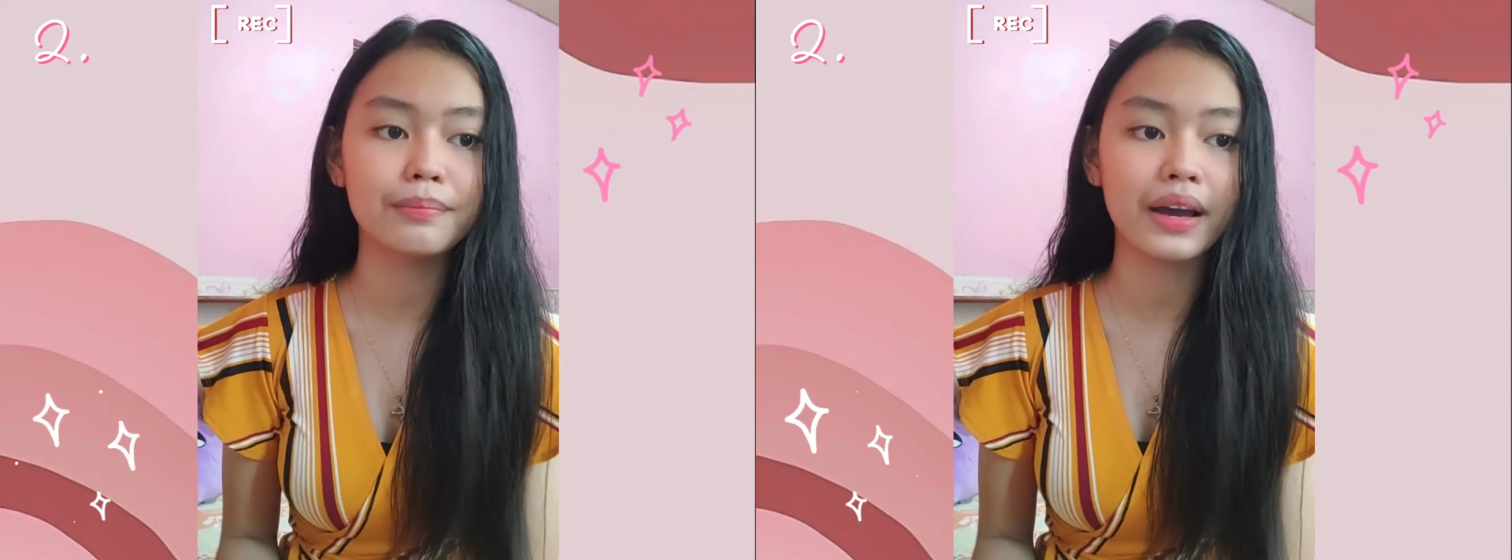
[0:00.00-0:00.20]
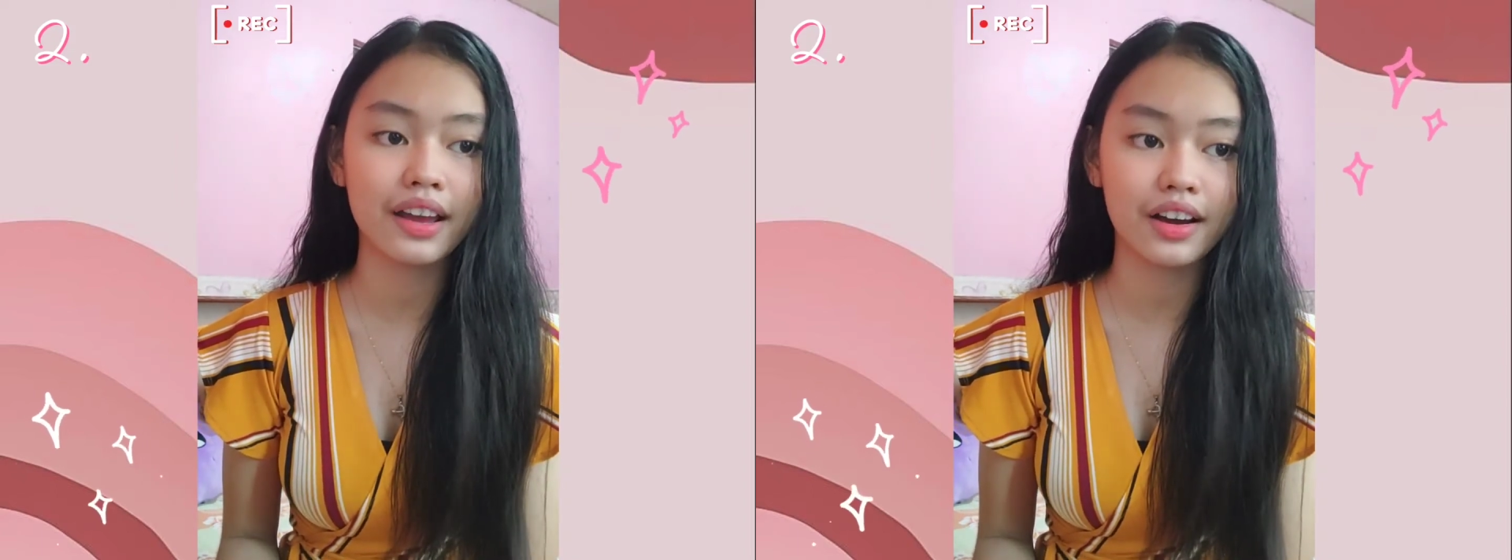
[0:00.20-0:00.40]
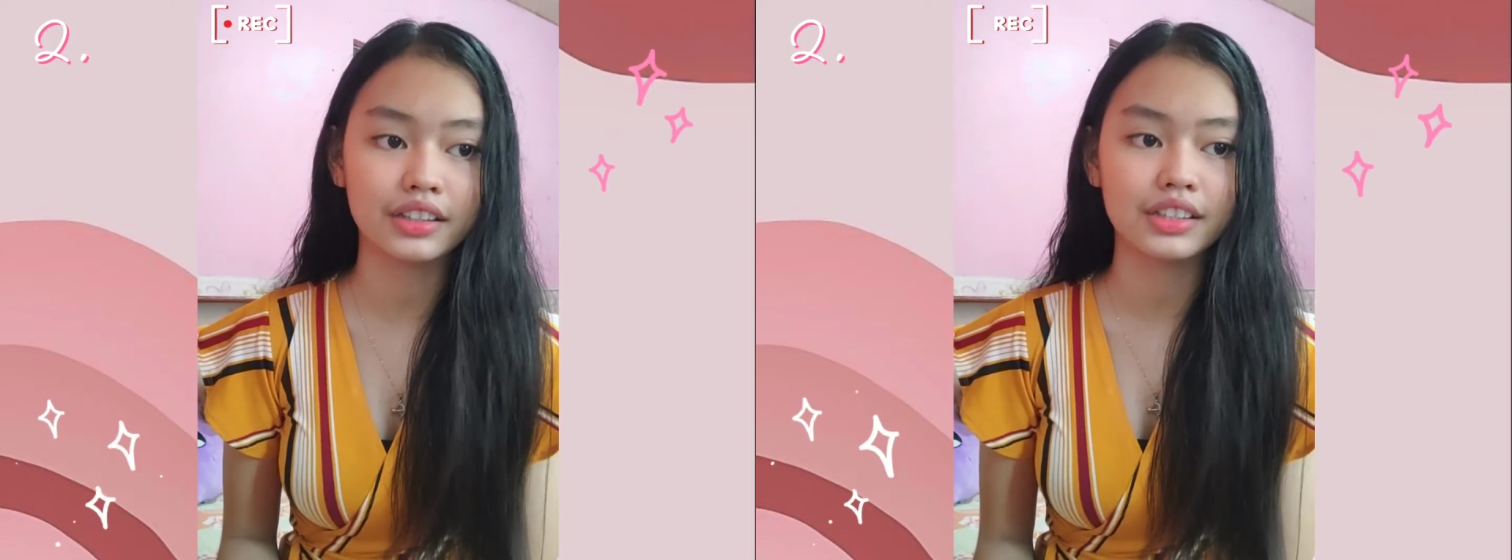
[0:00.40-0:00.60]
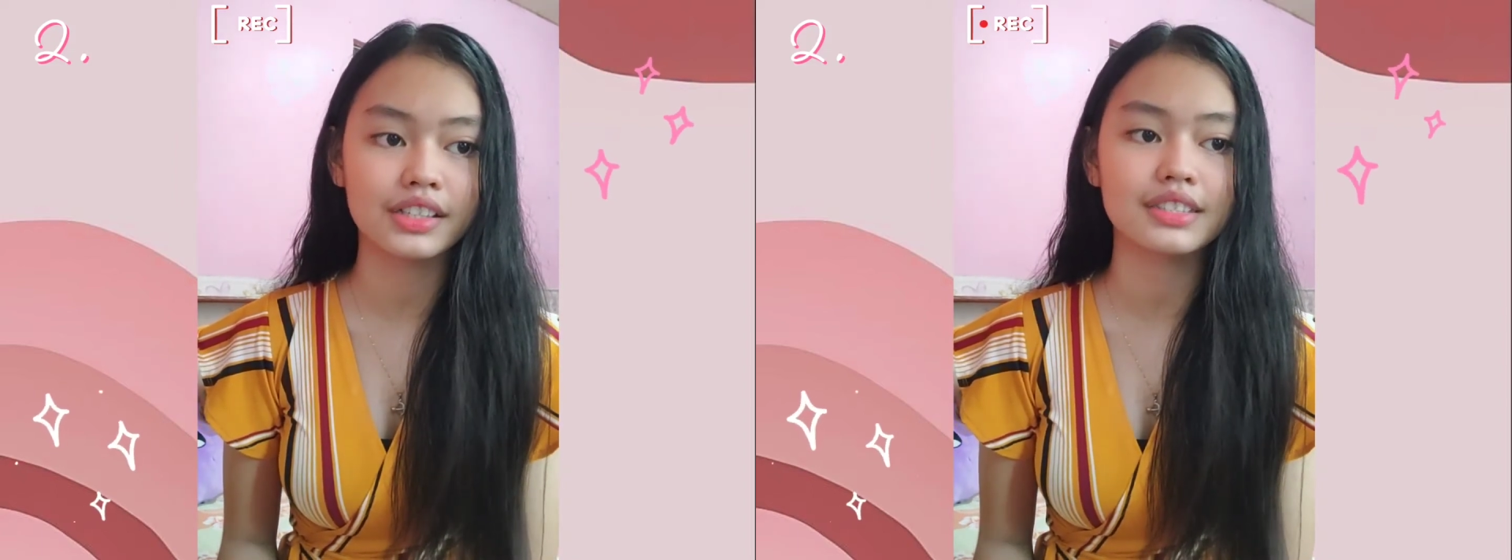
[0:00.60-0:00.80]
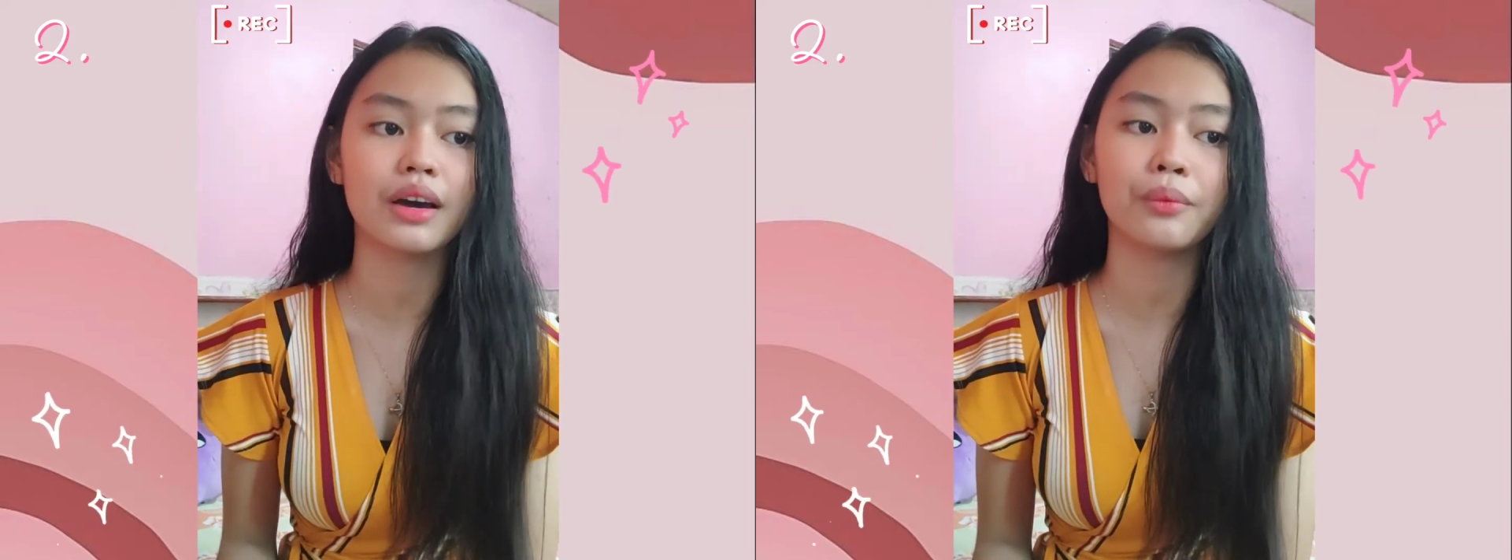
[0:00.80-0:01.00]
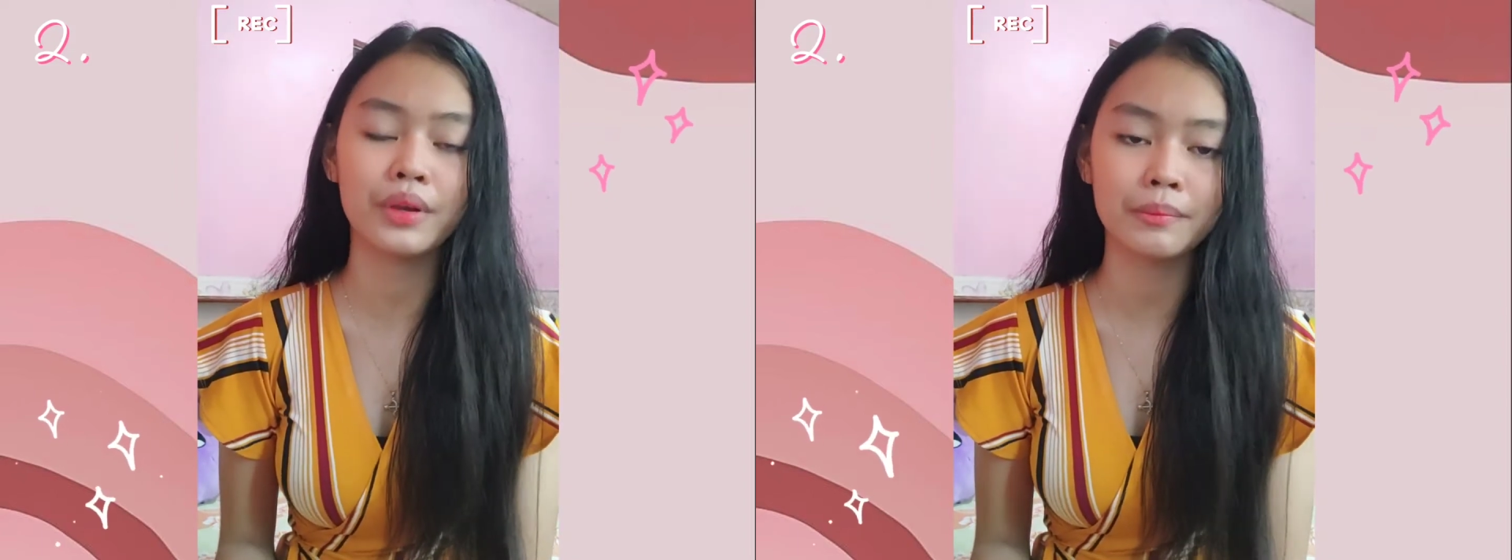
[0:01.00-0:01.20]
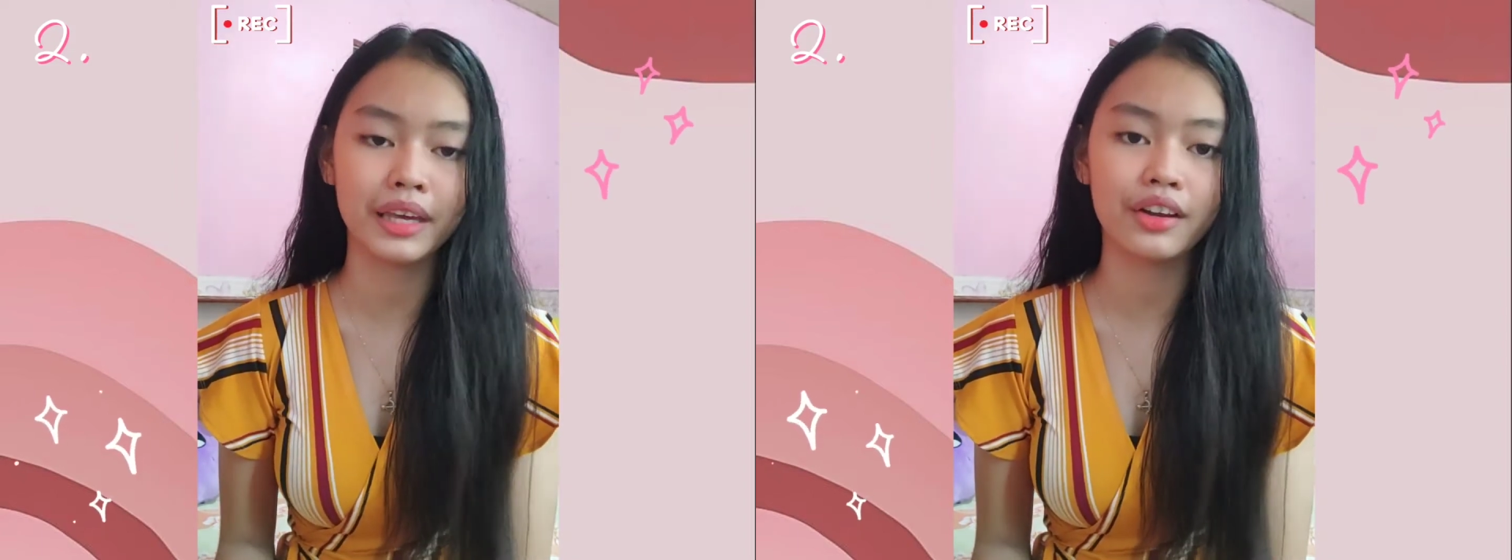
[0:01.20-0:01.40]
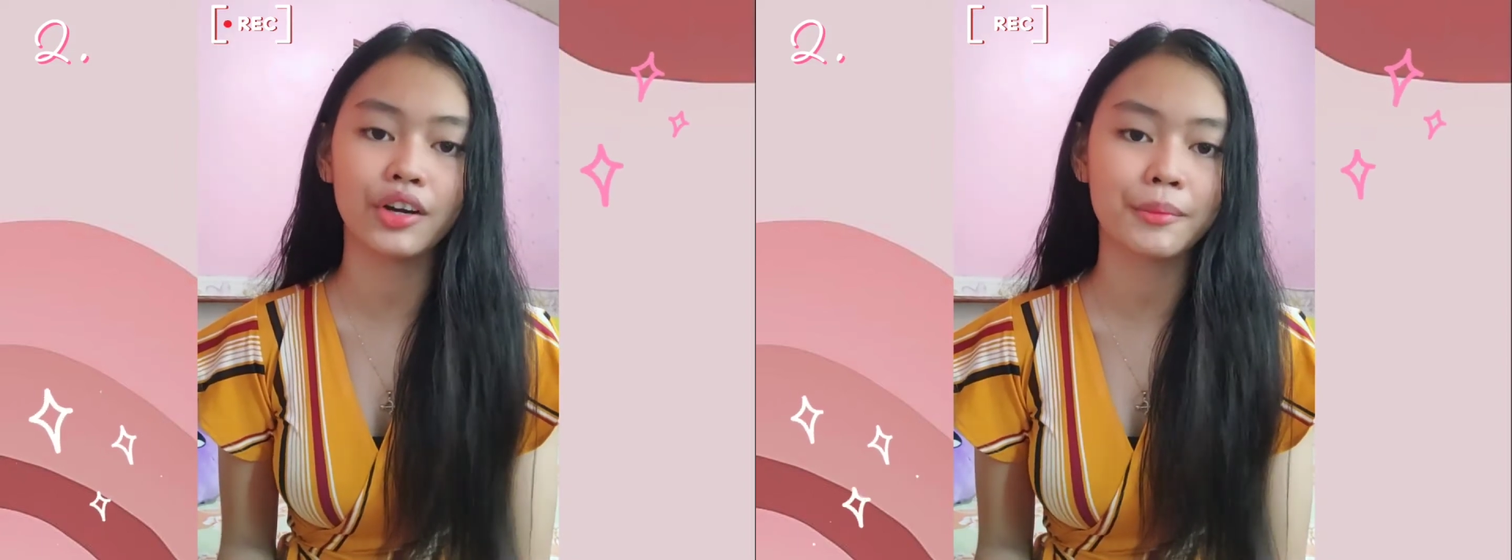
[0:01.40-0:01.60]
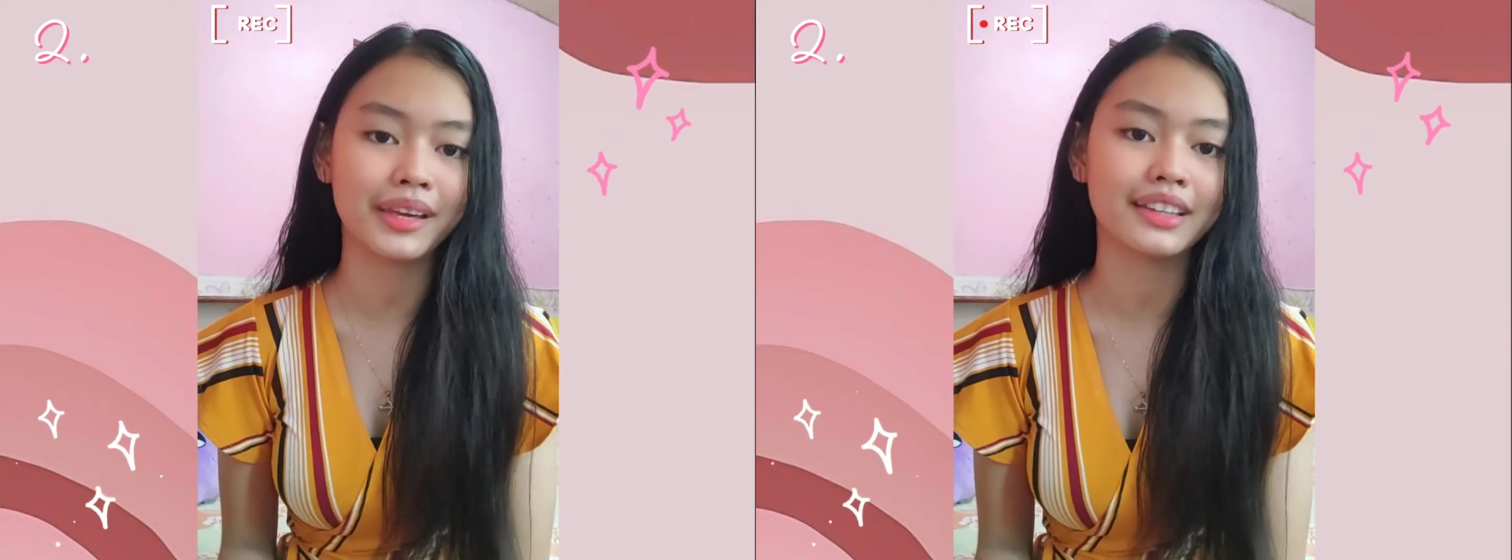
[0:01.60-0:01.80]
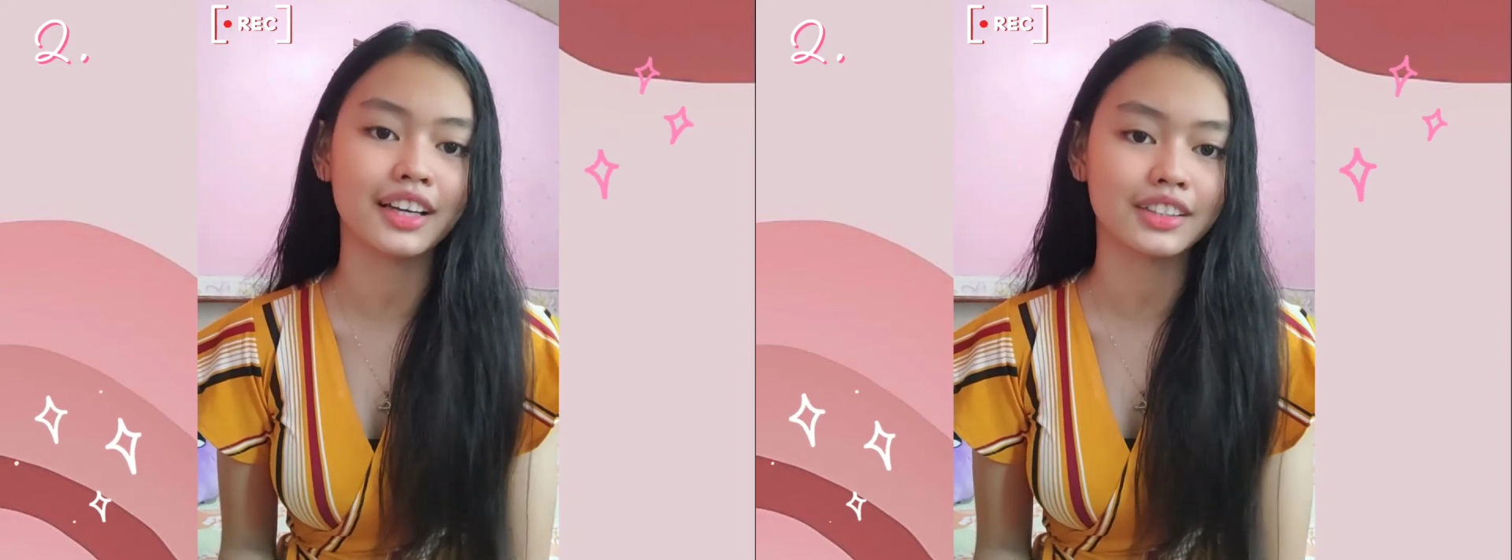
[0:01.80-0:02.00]
by others that we may or
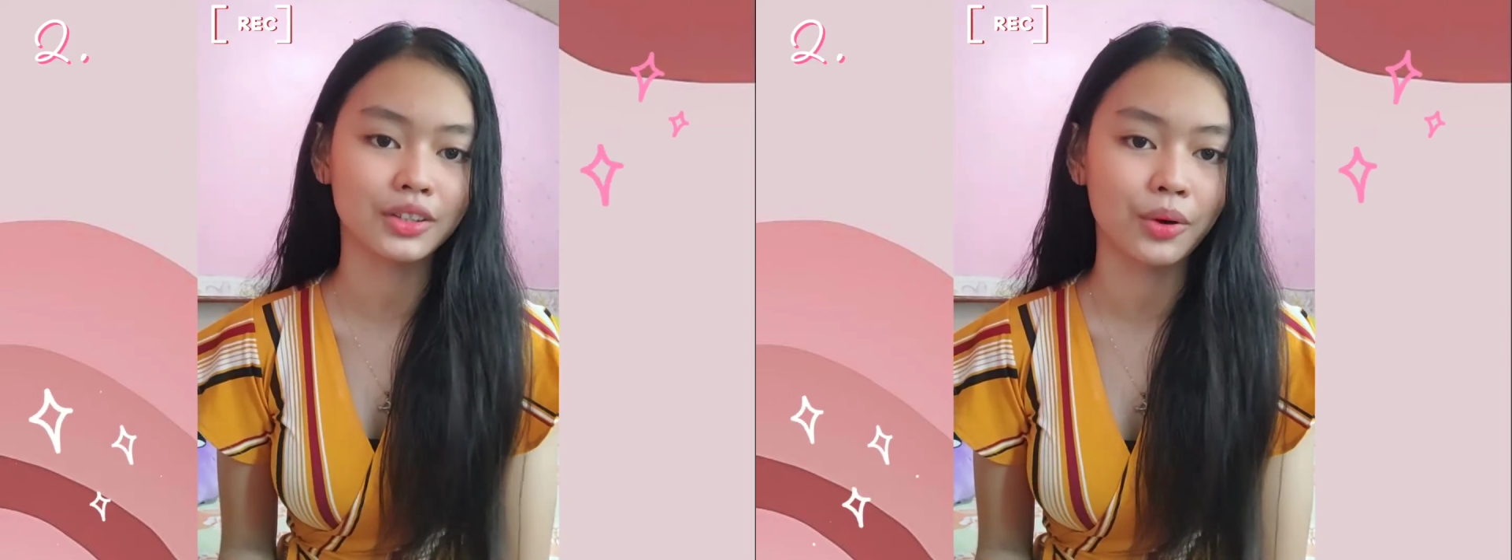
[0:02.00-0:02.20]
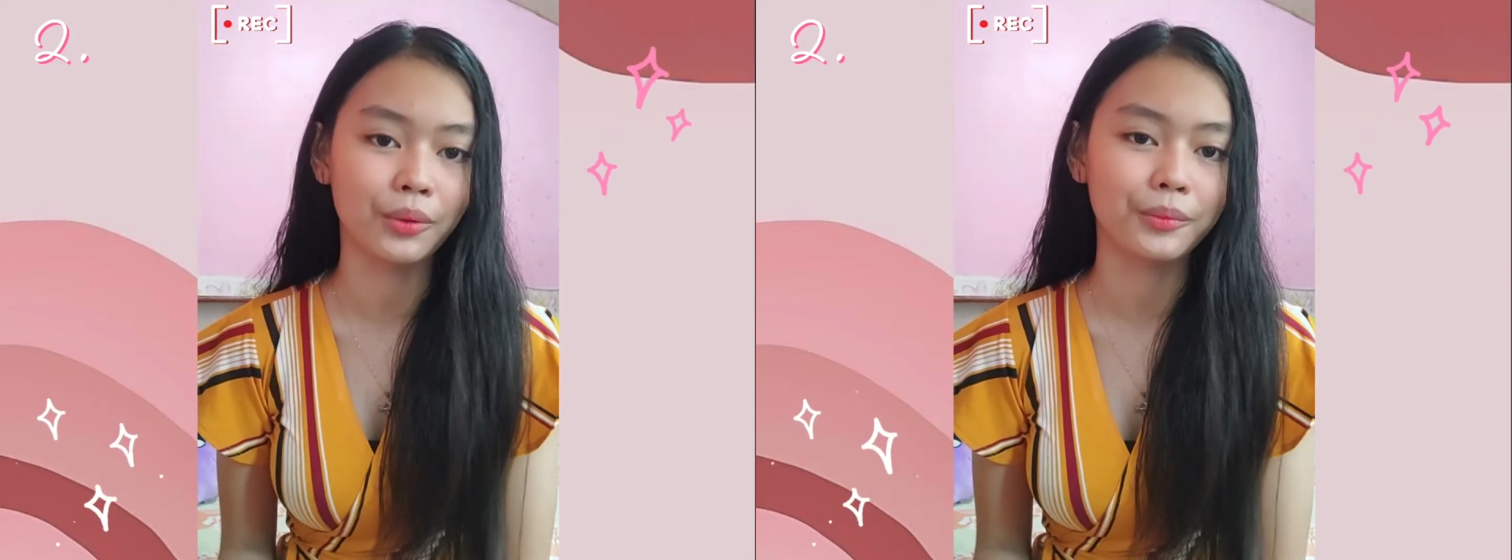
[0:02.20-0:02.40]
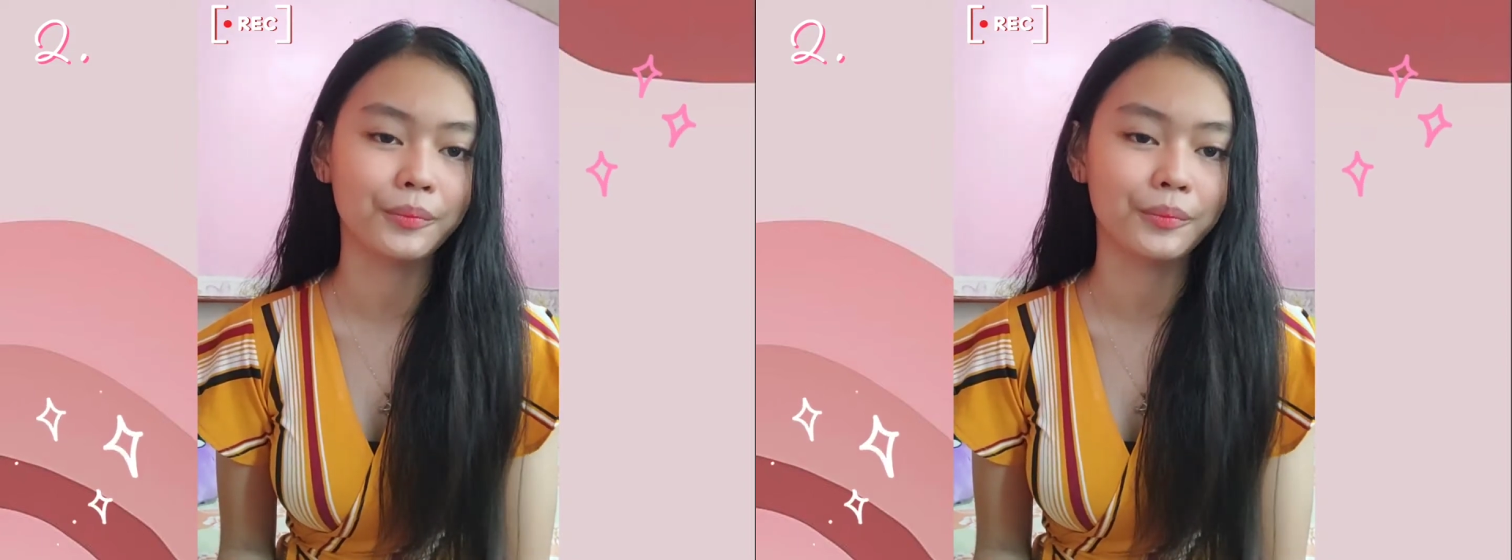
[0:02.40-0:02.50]
may not know.